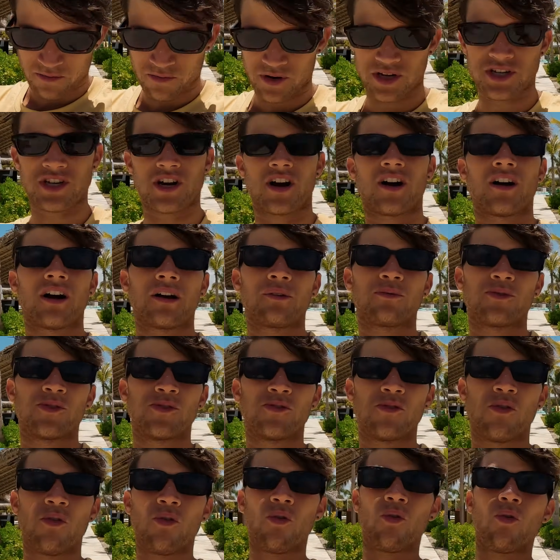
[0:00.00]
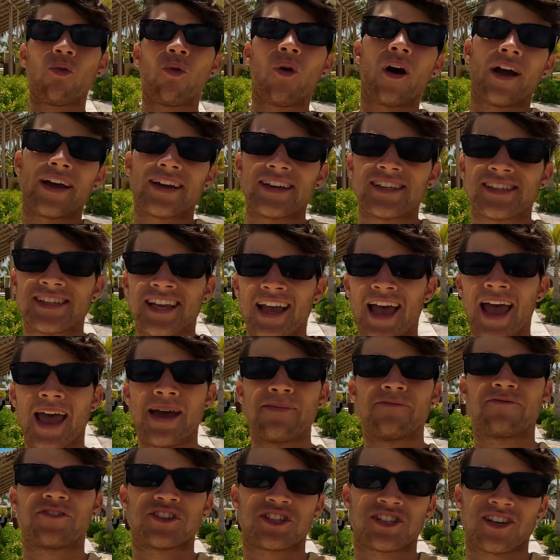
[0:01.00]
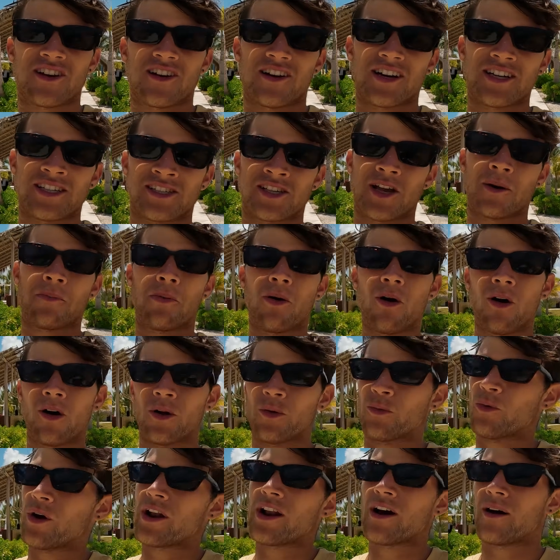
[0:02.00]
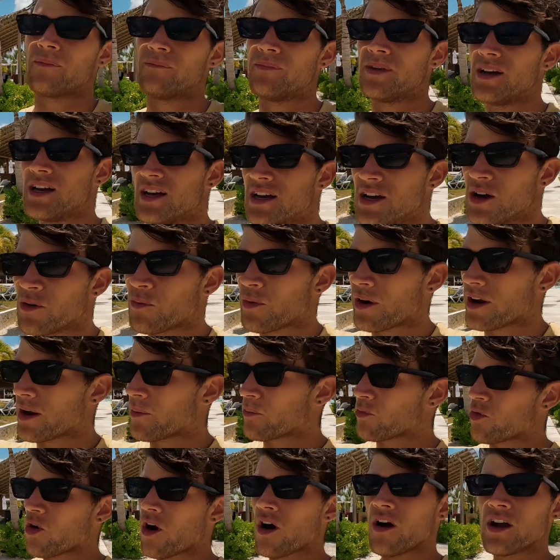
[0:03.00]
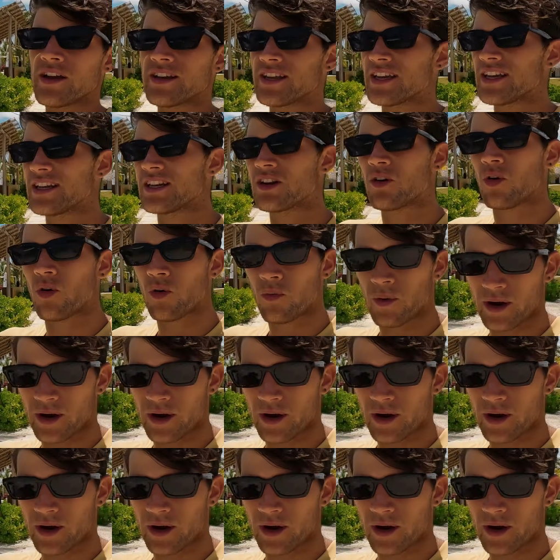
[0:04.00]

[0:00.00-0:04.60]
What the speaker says: which I will always emphasize upon when I'm riding or